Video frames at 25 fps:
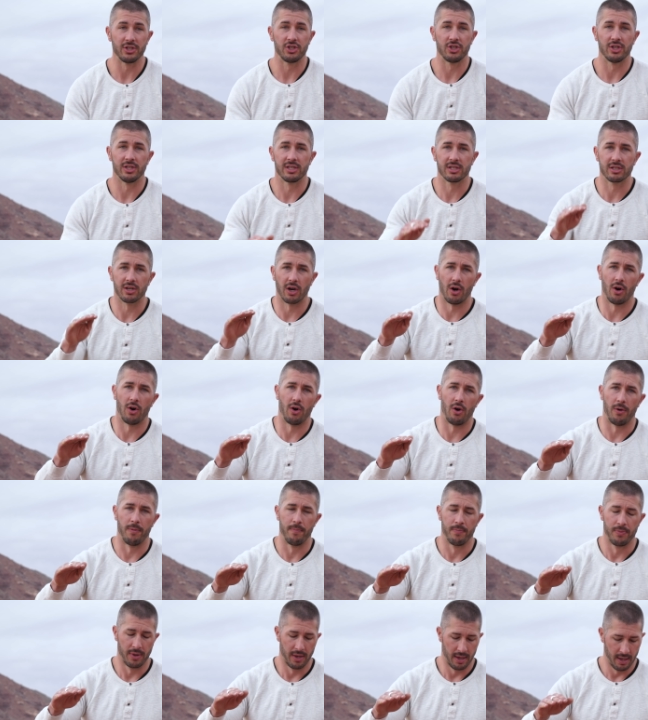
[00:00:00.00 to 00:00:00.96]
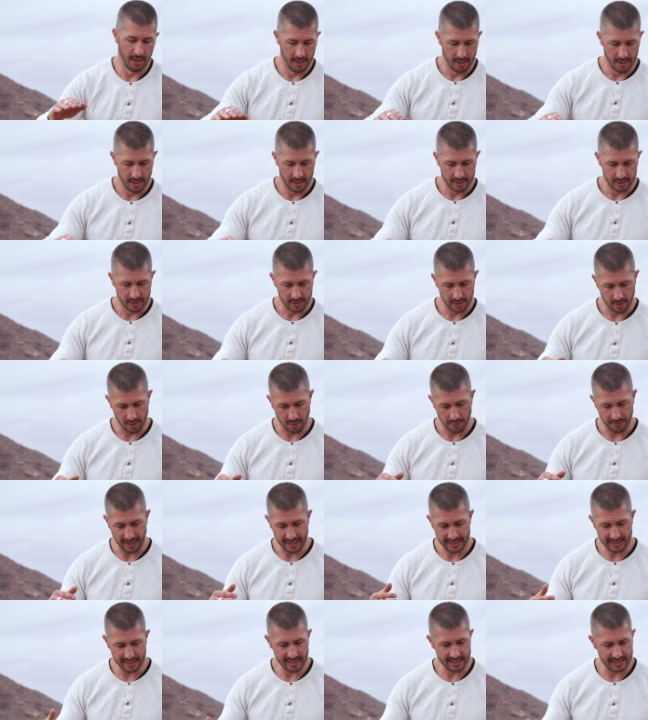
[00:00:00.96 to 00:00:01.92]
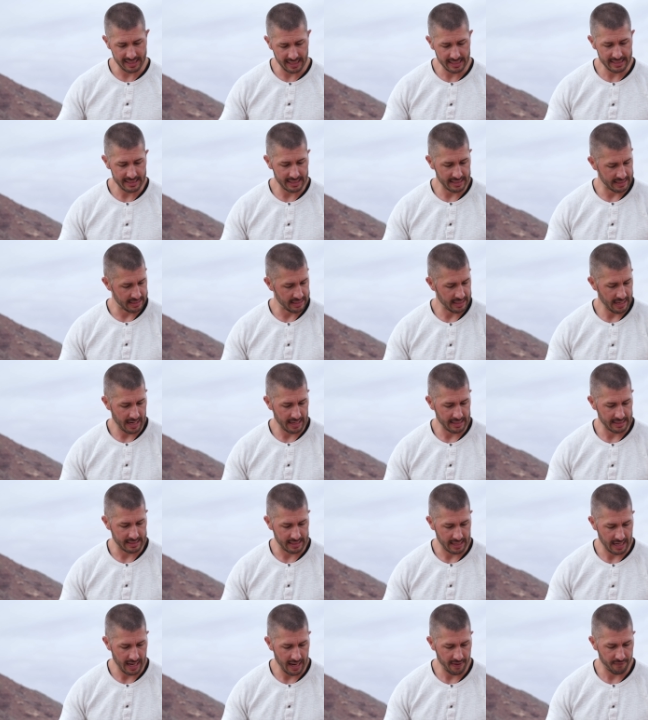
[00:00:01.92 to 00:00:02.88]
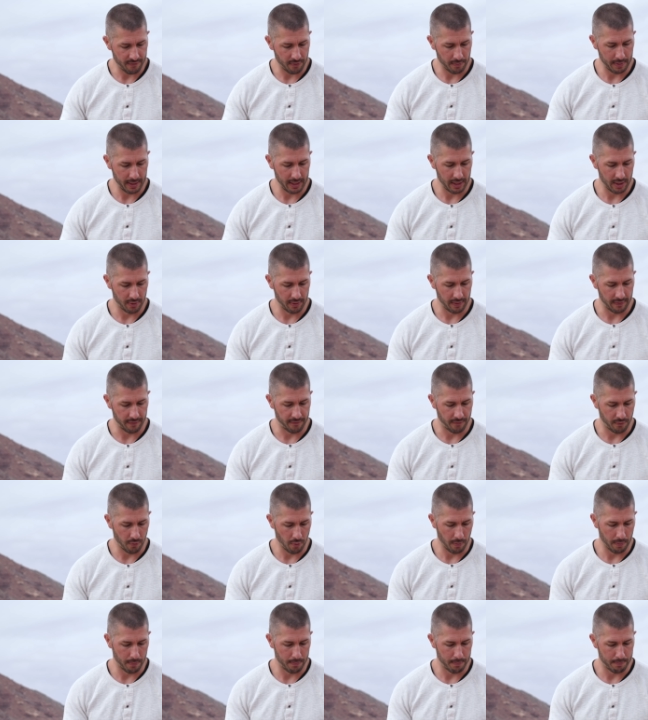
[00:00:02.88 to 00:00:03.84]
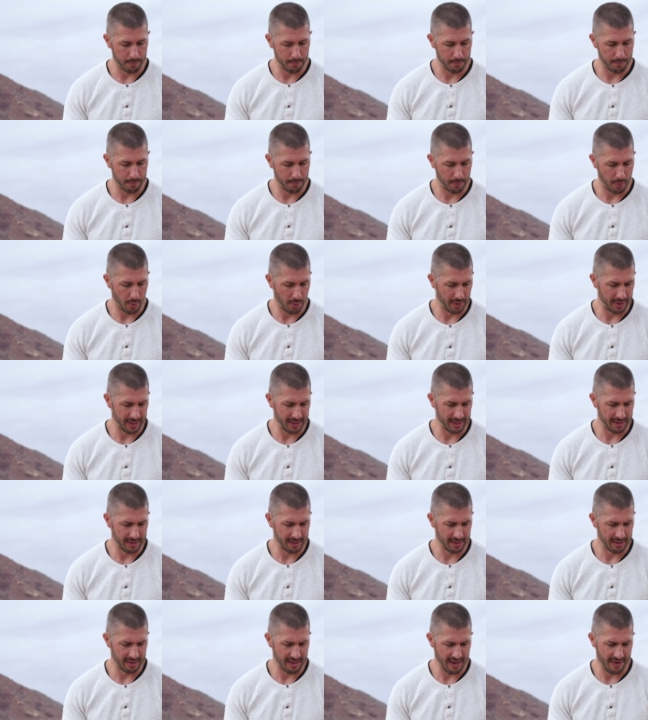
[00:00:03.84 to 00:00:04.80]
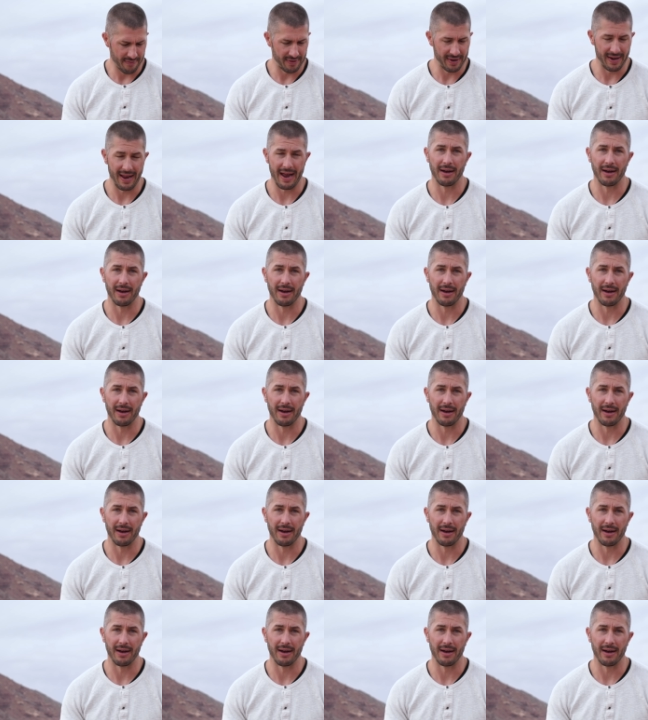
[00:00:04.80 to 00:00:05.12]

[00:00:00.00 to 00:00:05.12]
inches tall. So that's a decent sized tent for being only four point one one